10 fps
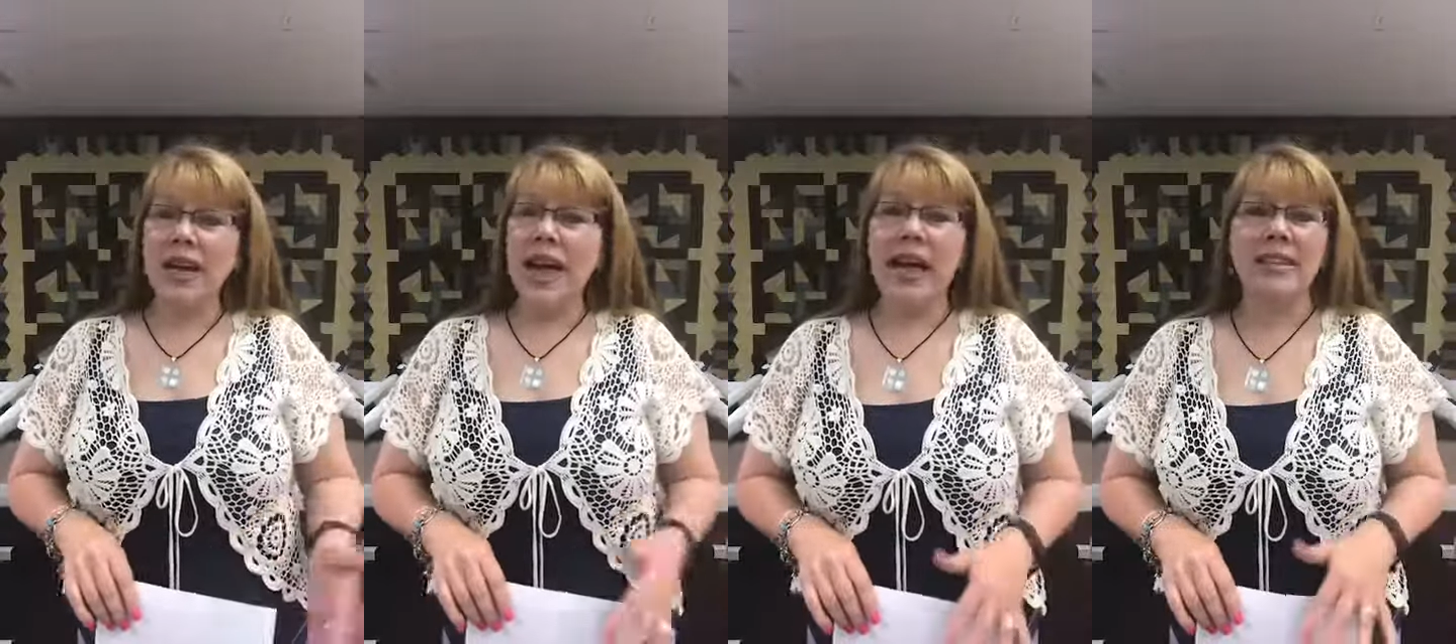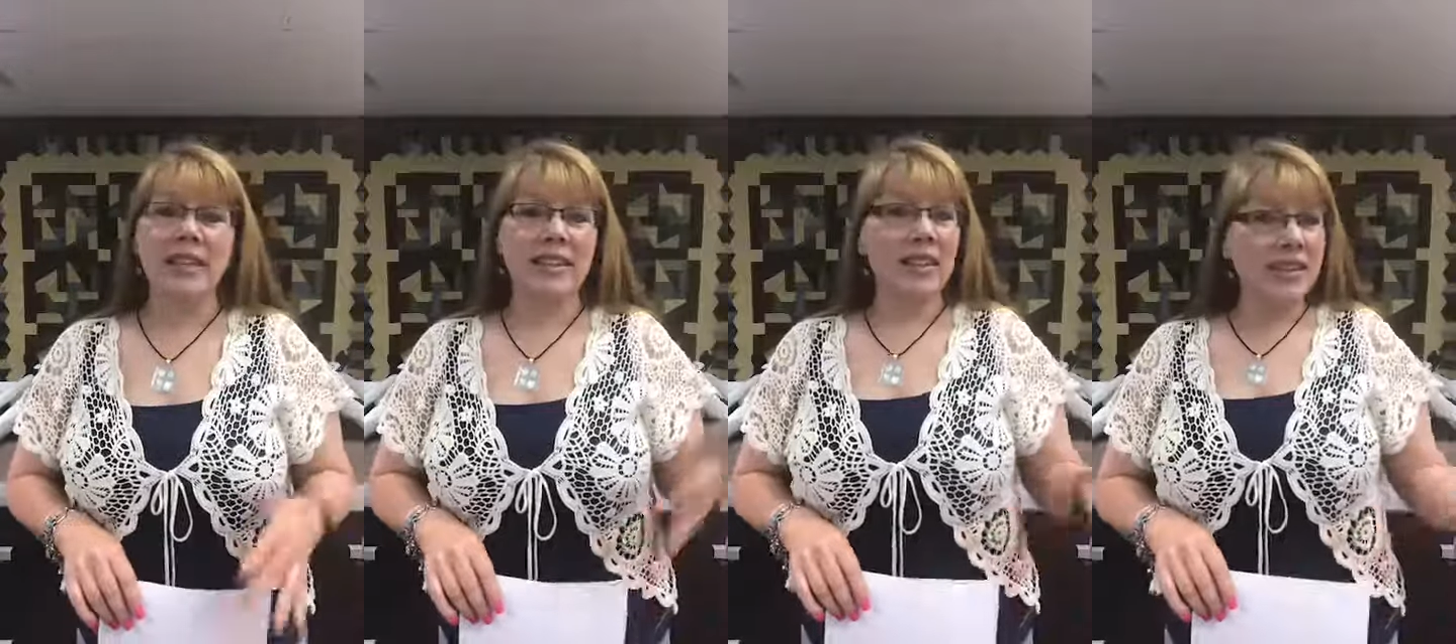and to
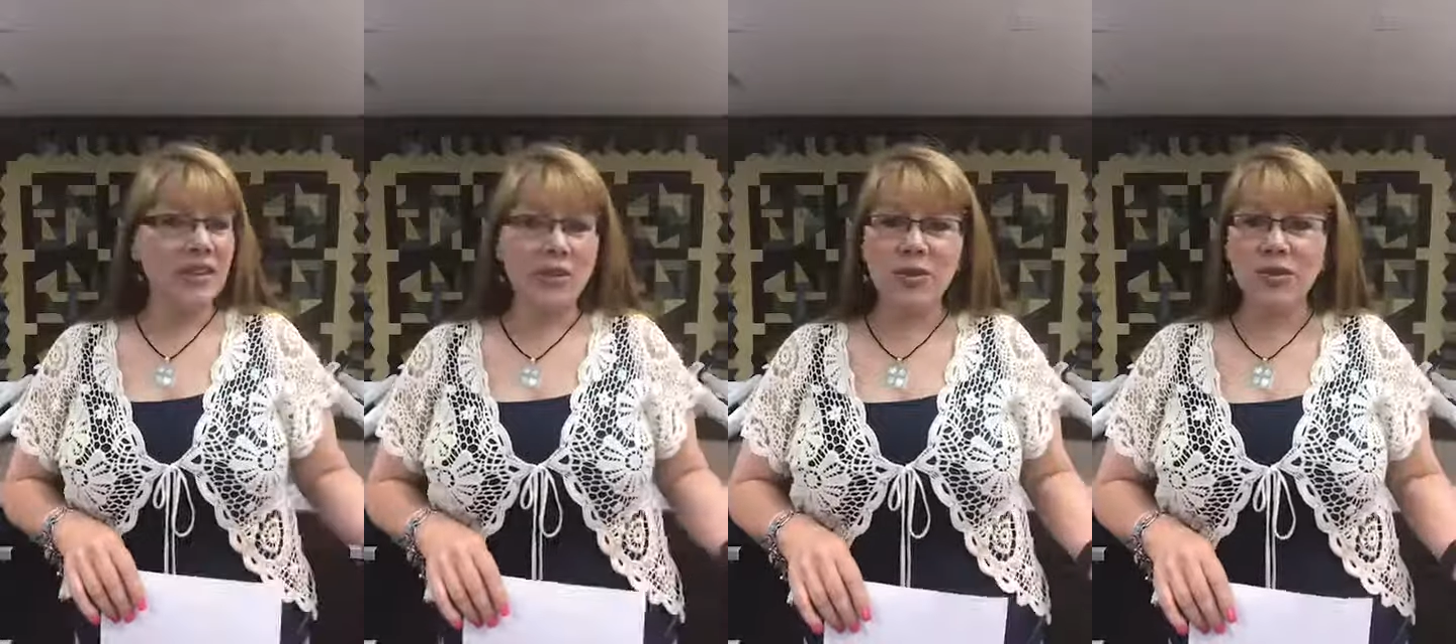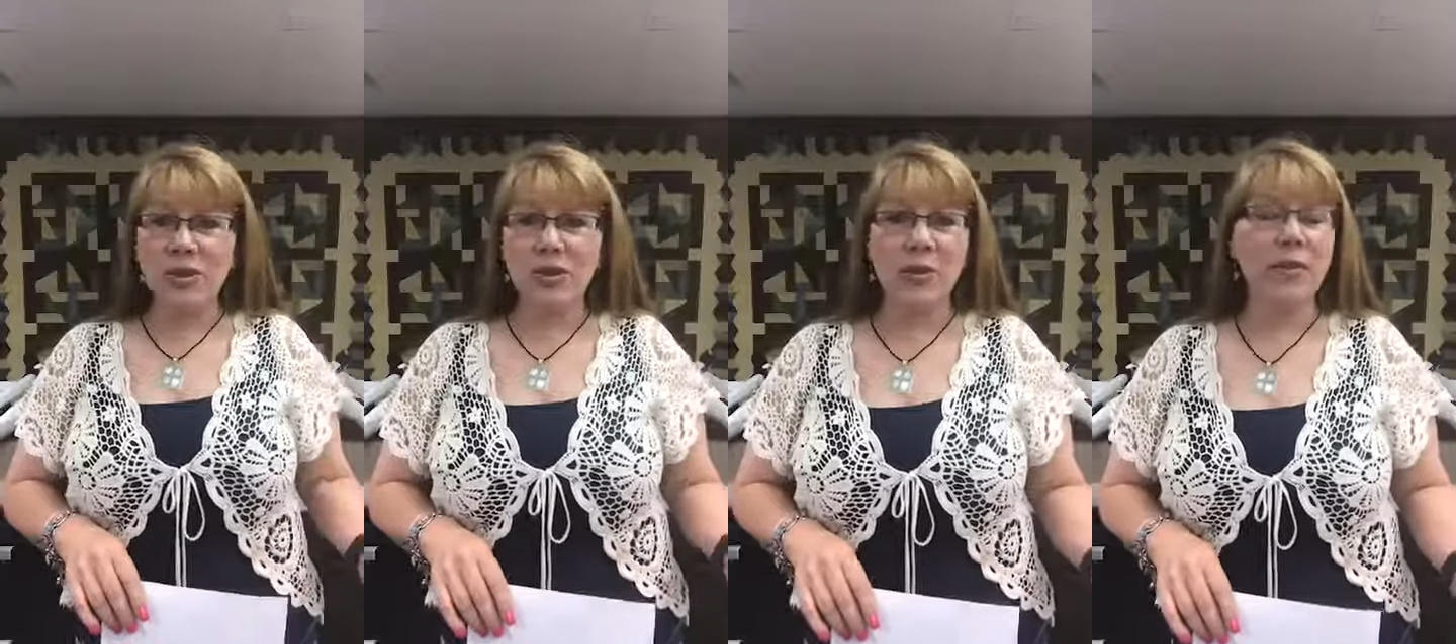listen who, to
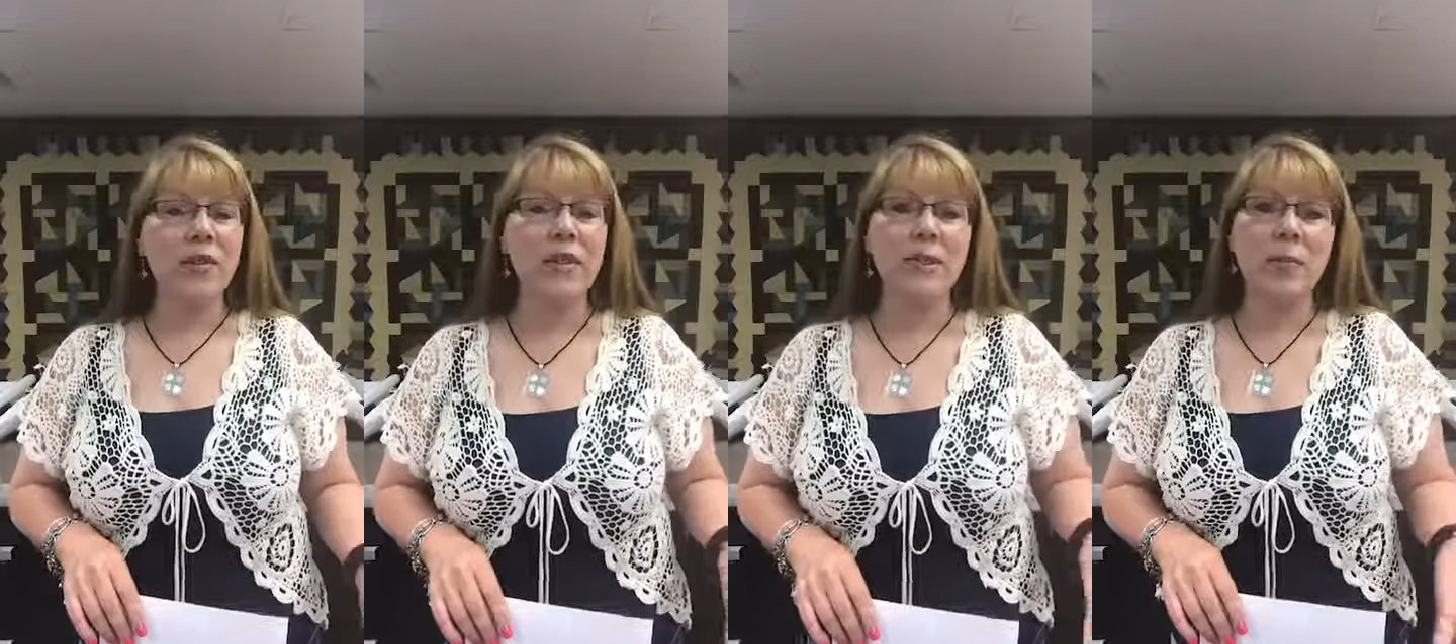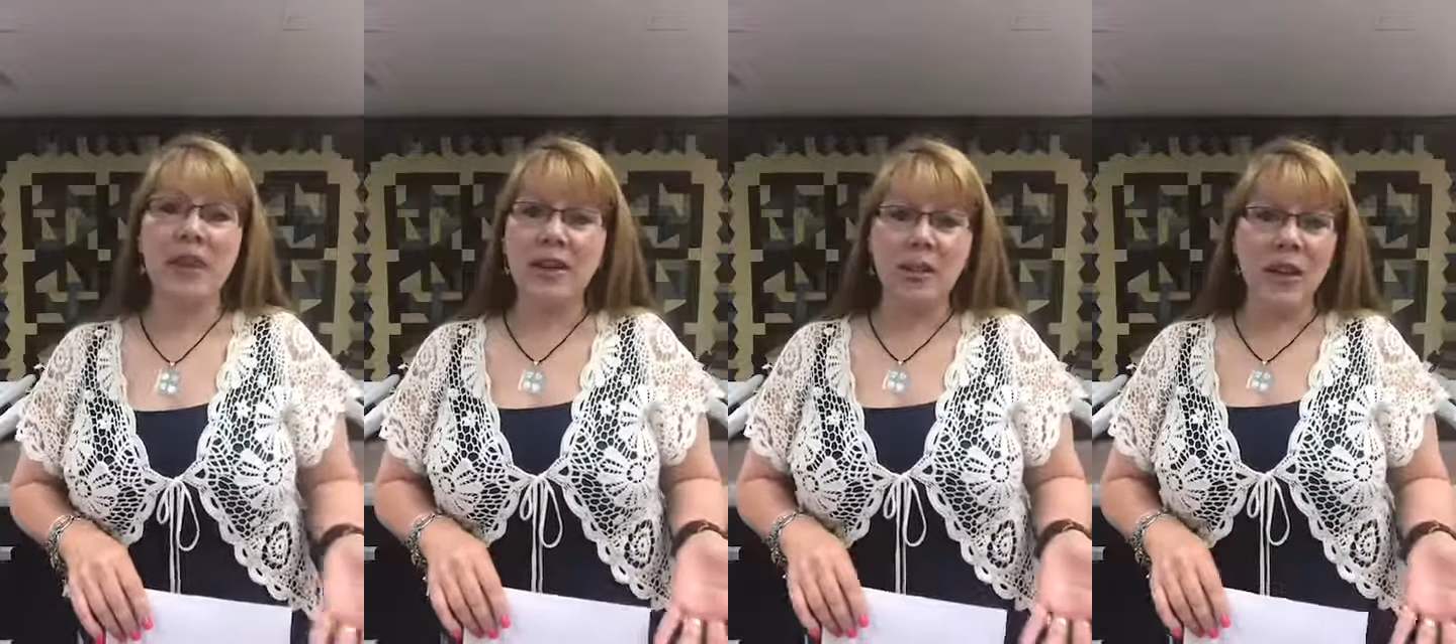whoever the
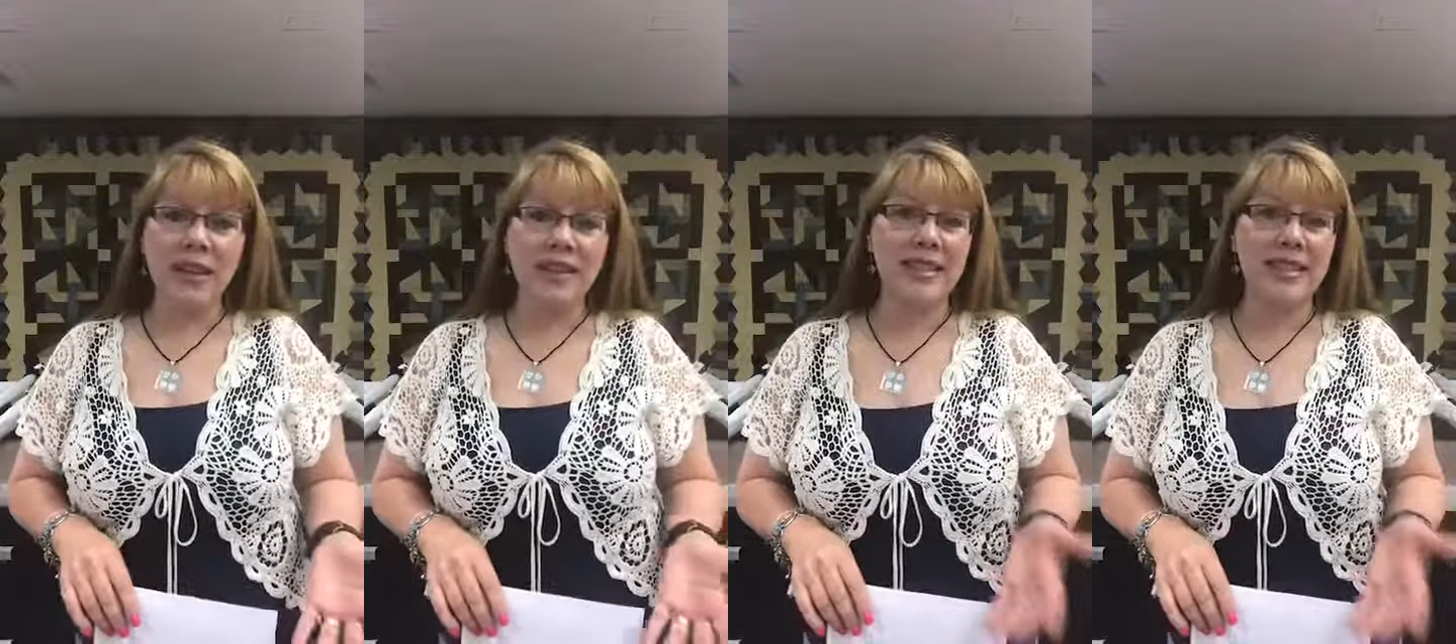speaker was.